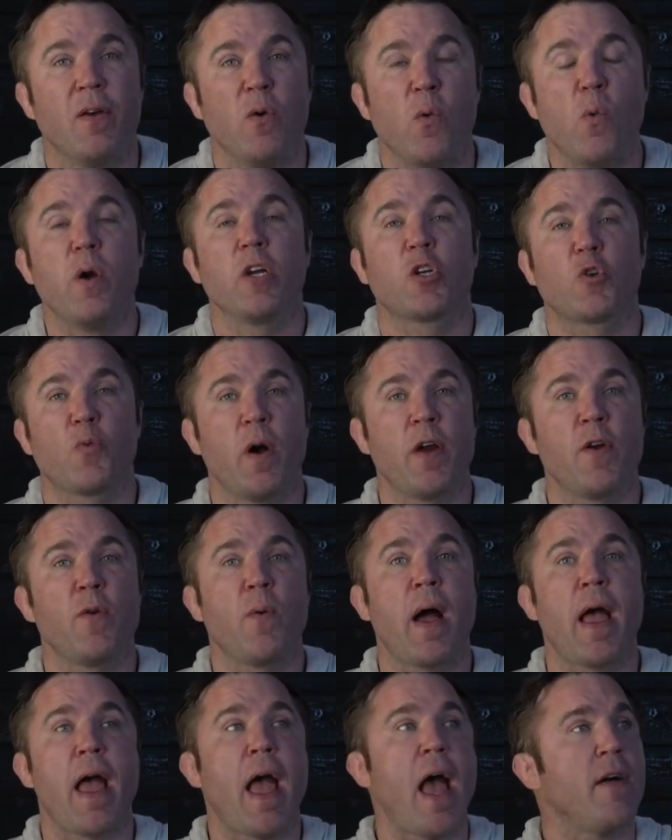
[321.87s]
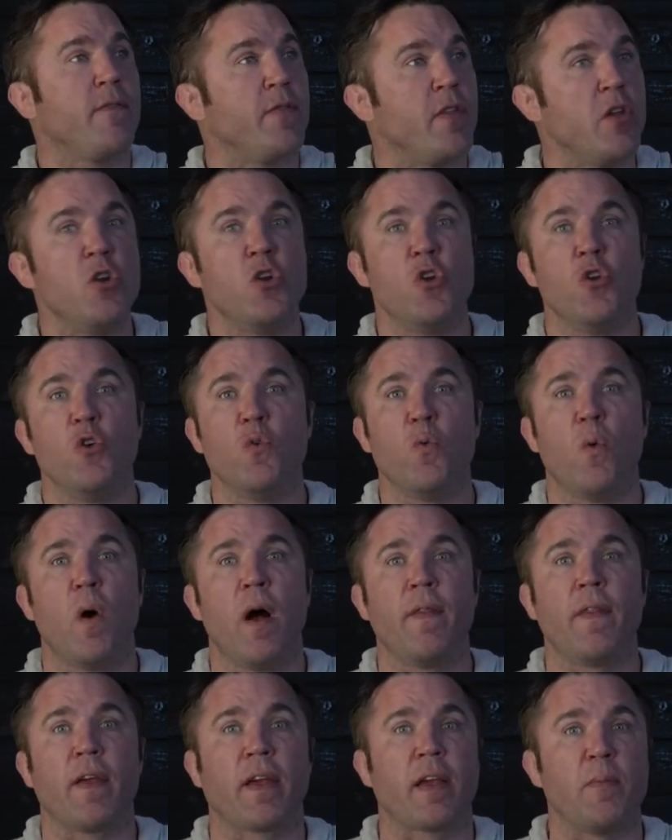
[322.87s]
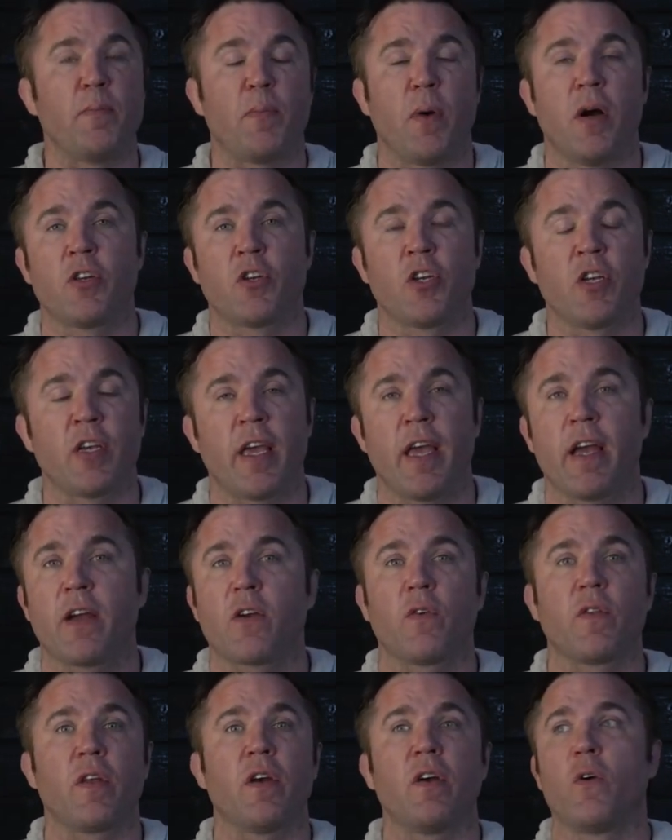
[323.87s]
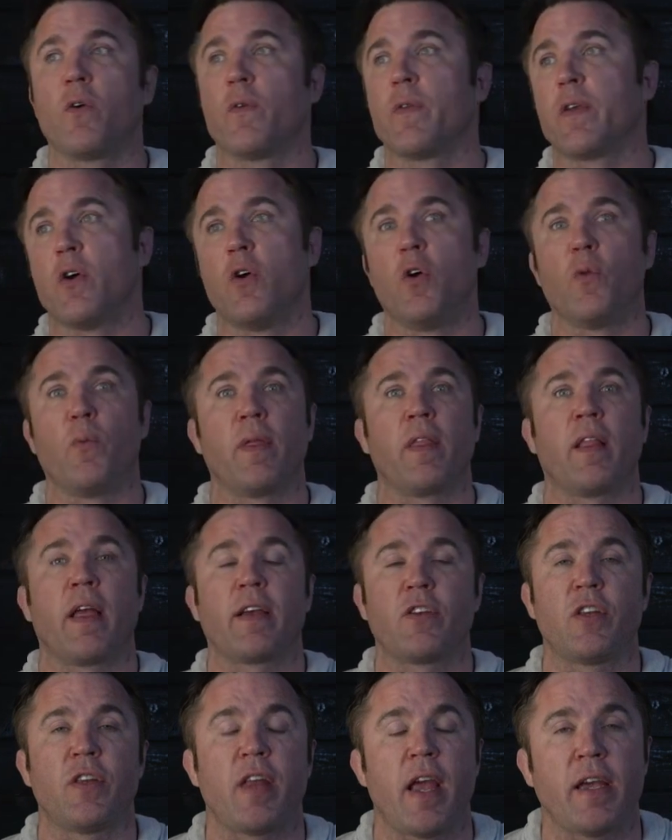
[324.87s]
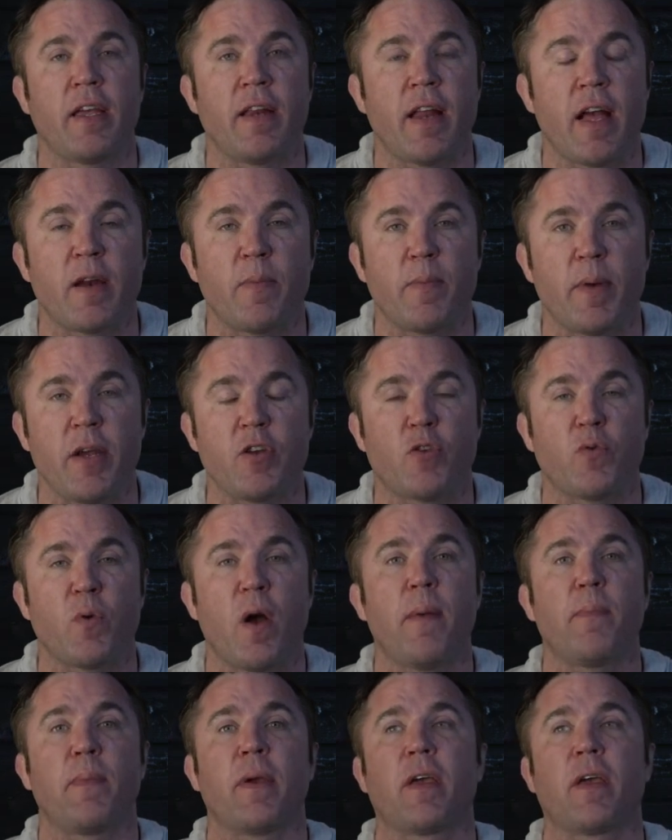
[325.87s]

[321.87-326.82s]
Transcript: Which one do I have? The new one that can punch and kick, or the old one likes to take you down and beat you up?